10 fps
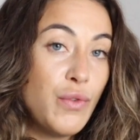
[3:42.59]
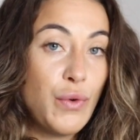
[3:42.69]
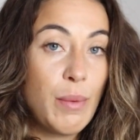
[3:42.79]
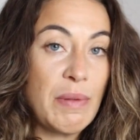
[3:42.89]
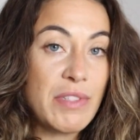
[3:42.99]

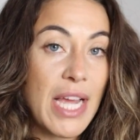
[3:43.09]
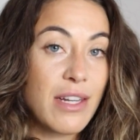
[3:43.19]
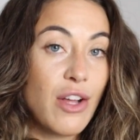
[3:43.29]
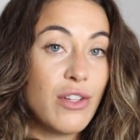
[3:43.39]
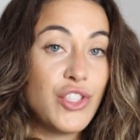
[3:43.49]
form of
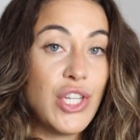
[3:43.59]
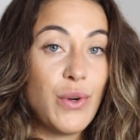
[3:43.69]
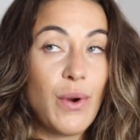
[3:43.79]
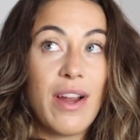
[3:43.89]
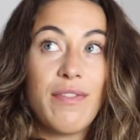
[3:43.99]
technology
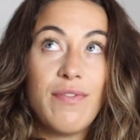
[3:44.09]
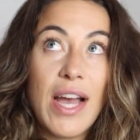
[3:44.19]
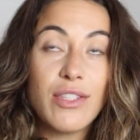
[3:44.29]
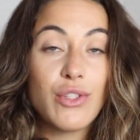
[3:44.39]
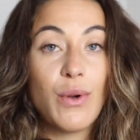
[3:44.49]
or a
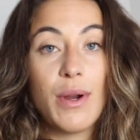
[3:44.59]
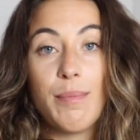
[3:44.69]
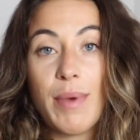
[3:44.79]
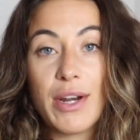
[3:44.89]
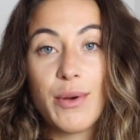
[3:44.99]
faster or a
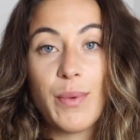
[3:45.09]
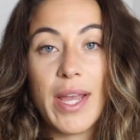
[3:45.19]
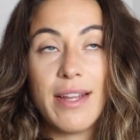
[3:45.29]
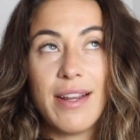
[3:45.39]
better way,